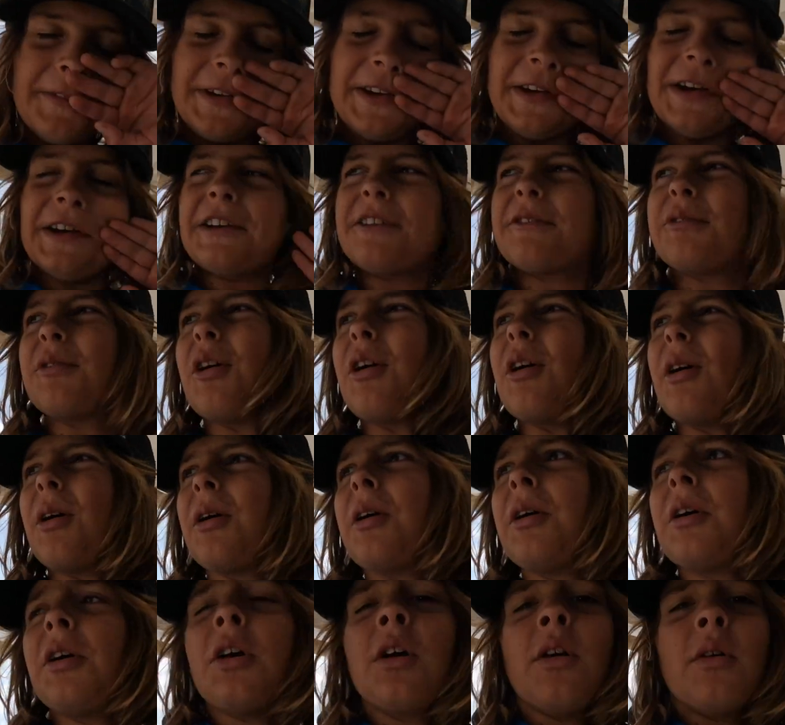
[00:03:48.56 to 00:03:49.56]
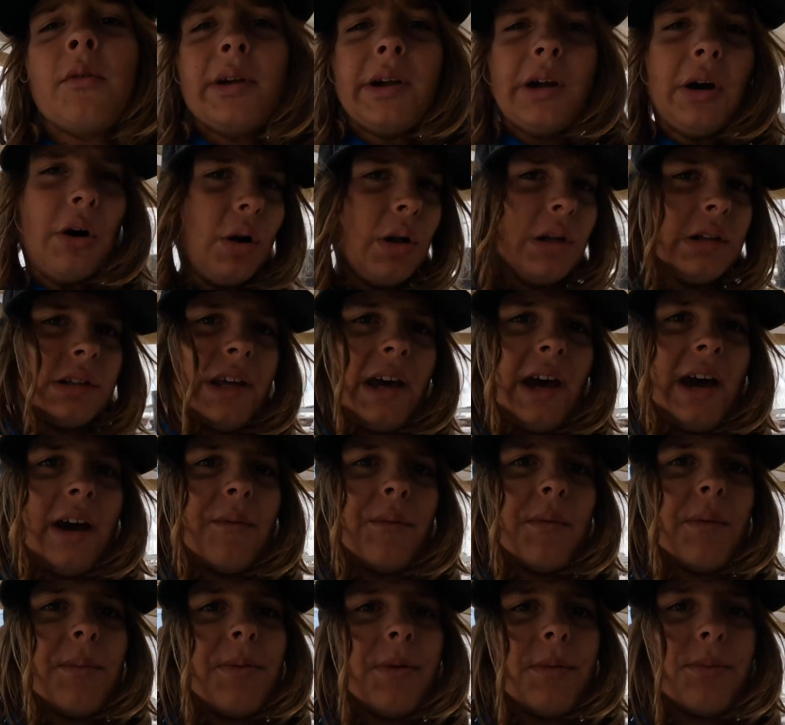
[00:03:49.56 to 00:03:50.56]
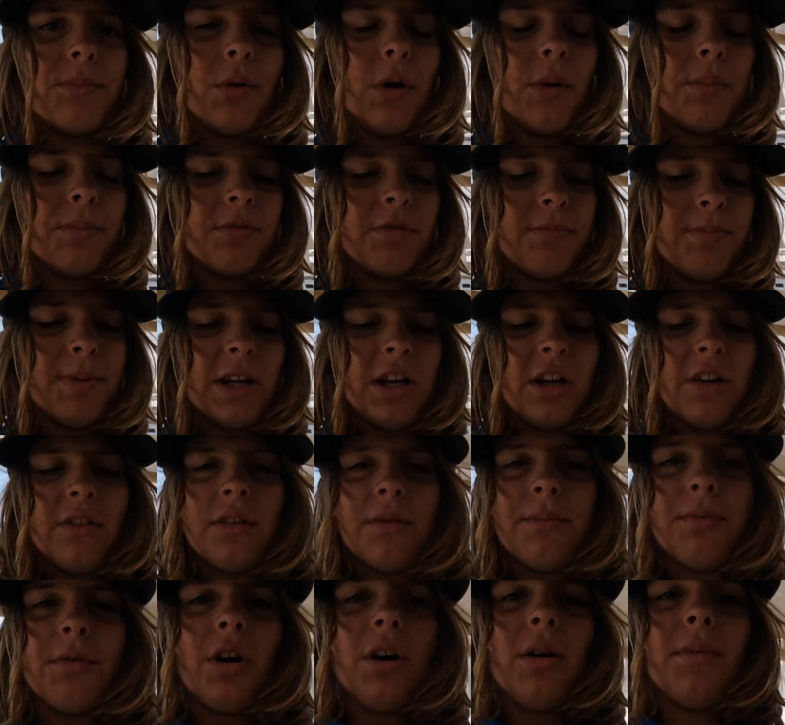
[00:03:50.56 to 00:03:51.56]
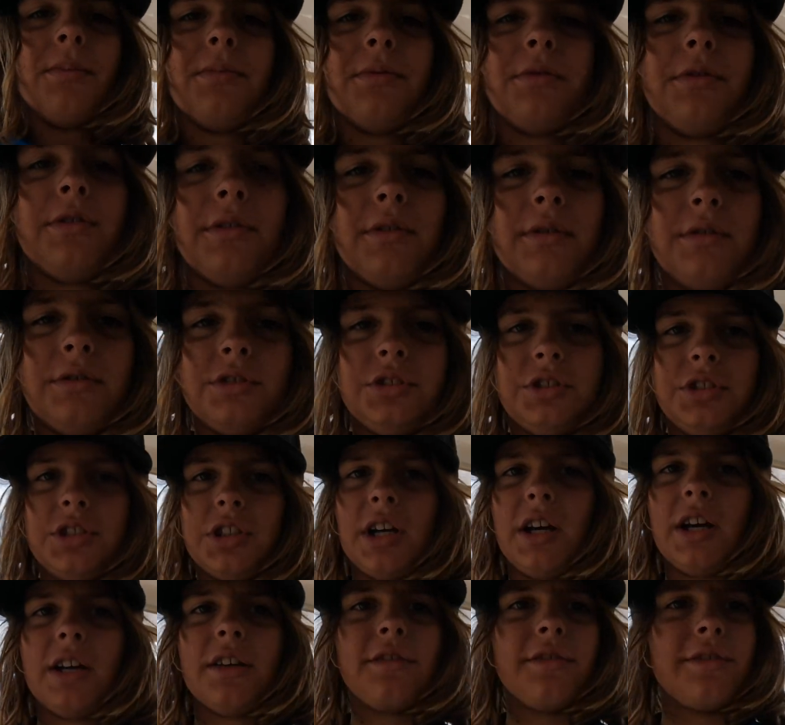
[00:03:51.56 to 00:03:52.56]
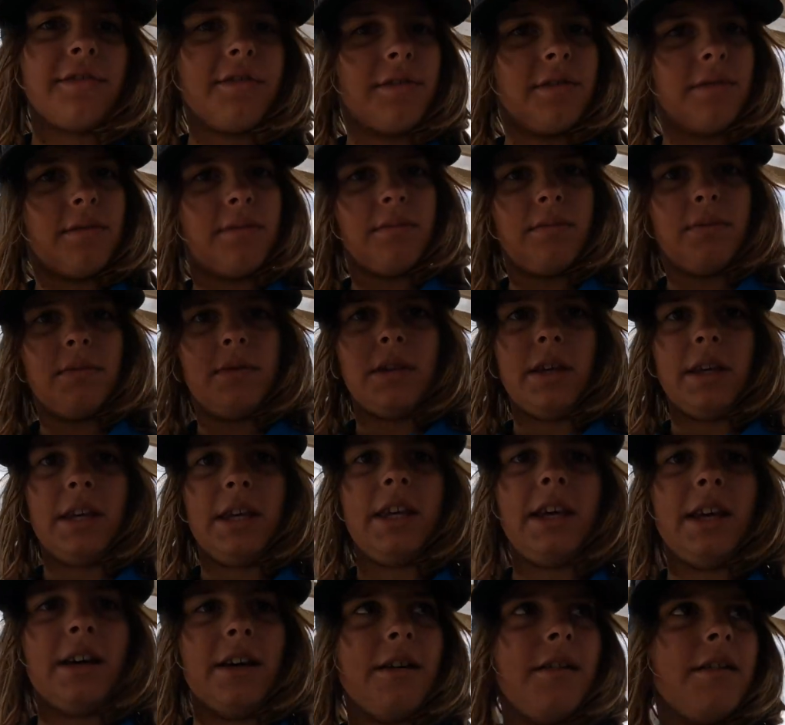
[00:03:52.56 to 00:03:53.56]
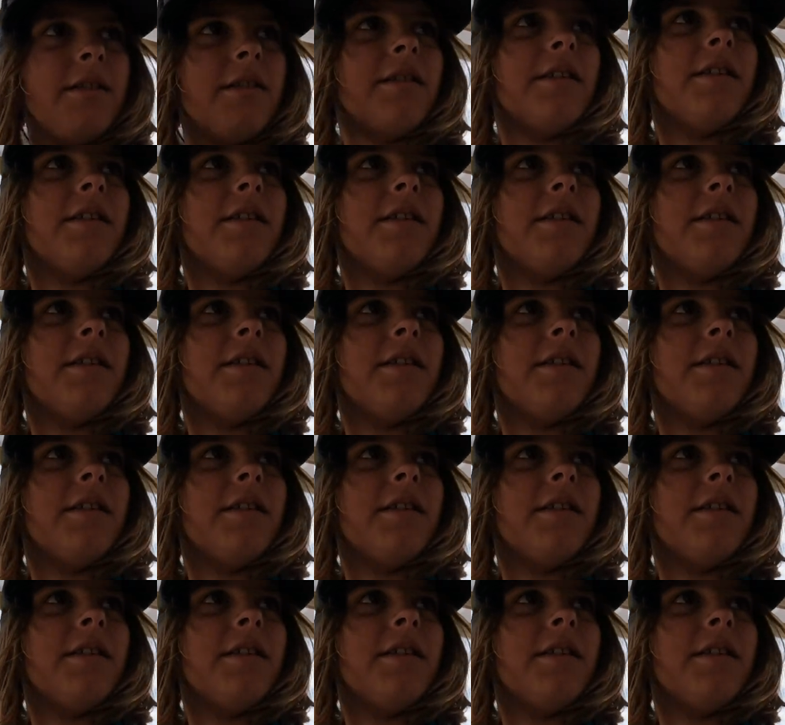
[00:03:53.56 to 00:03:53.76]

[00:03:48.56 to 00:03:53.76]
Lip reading: videos where we got hauled out and we put prop speed on the props just here.